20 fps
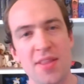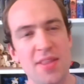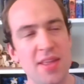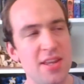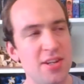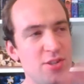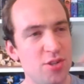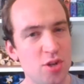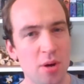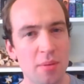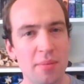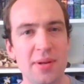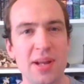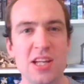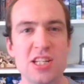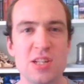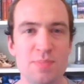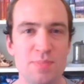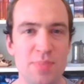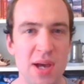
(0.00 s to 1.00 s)
They're
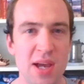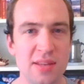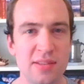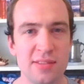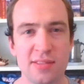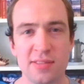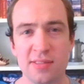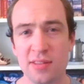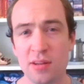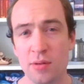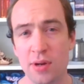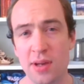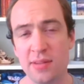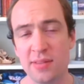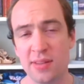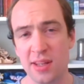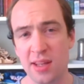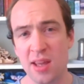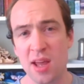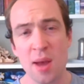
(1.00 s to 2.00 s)
dominating bases so
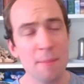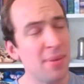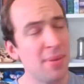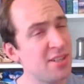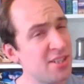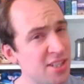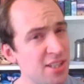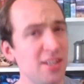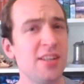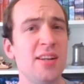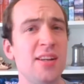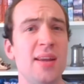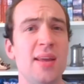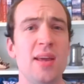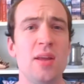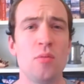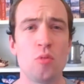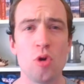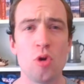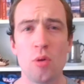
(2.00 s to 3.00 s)
easily,
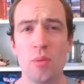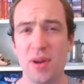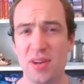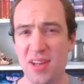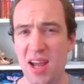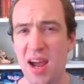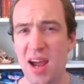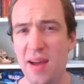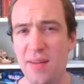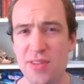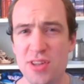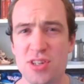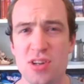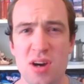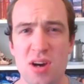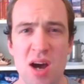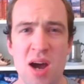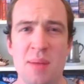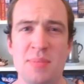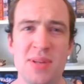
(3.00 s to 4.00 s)
particularly in war when you have the
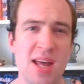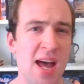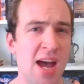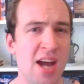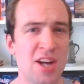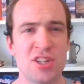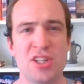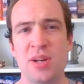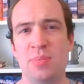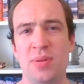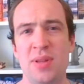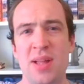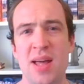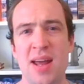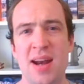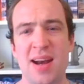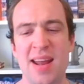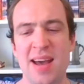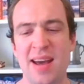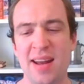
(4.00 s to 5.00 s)
time to actually
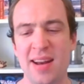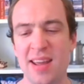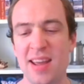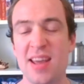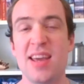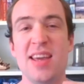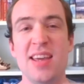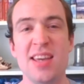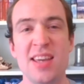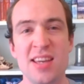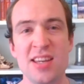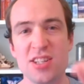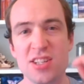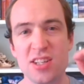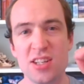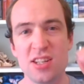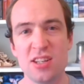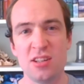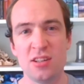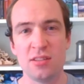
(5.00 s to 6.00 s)
plan it out. It
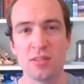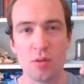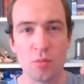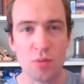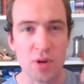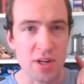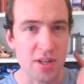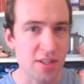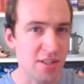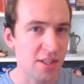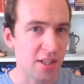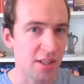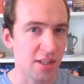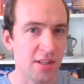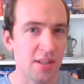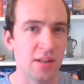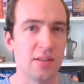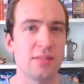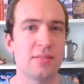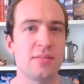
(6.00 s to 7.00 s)
is
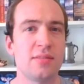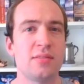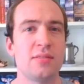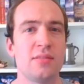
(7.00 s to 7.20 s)
ridiculous.